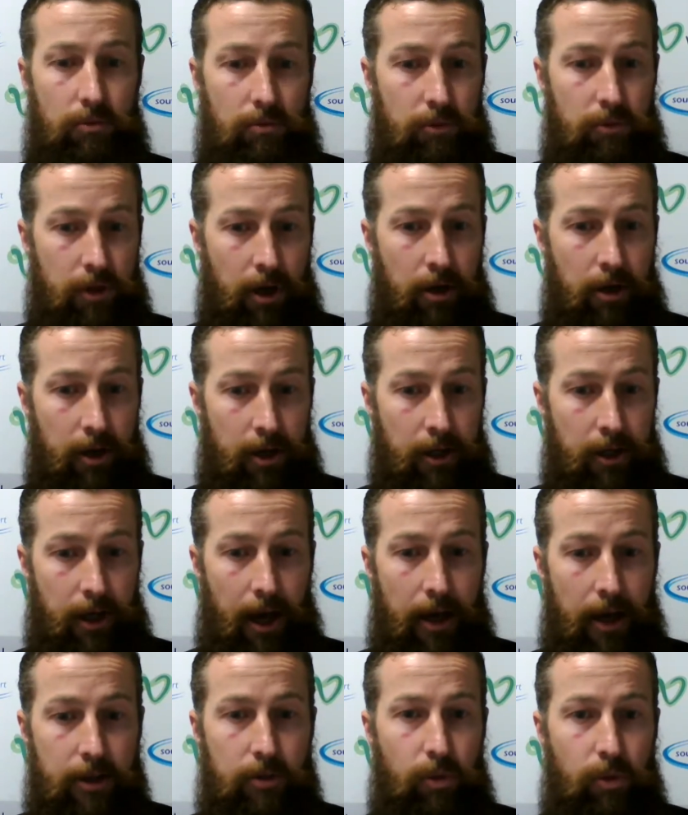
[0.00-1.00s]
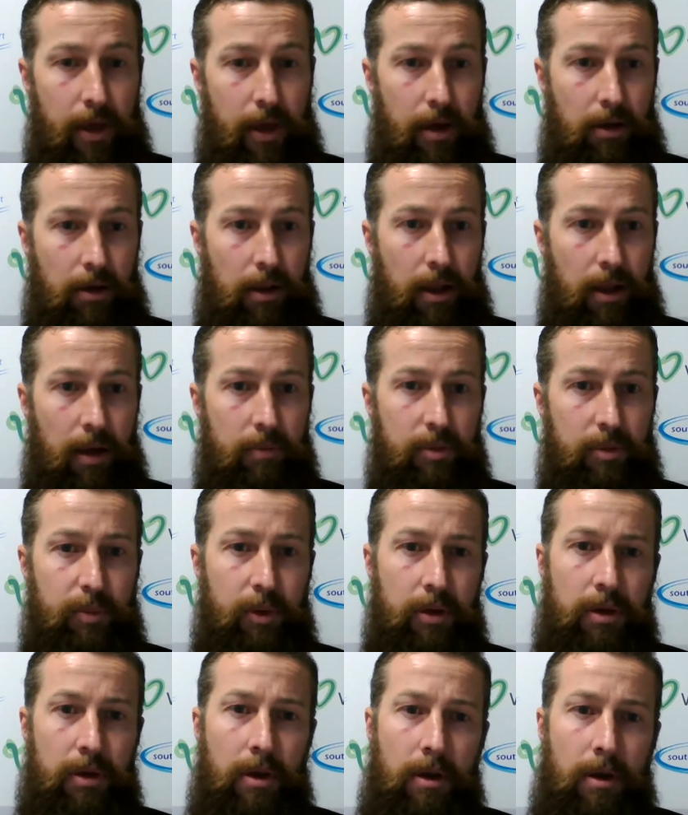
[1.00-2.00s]
engaged with our clubs.
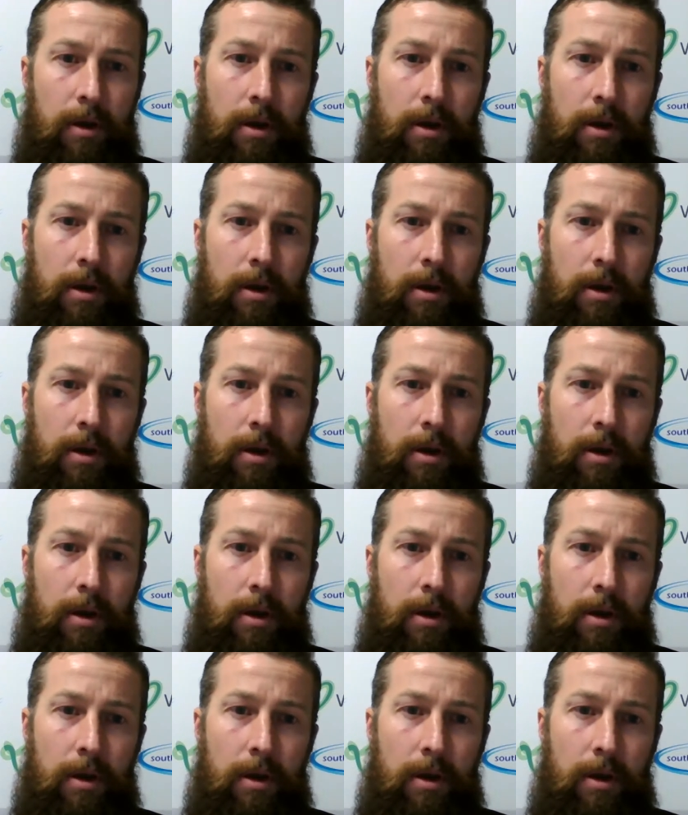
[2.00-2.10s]
But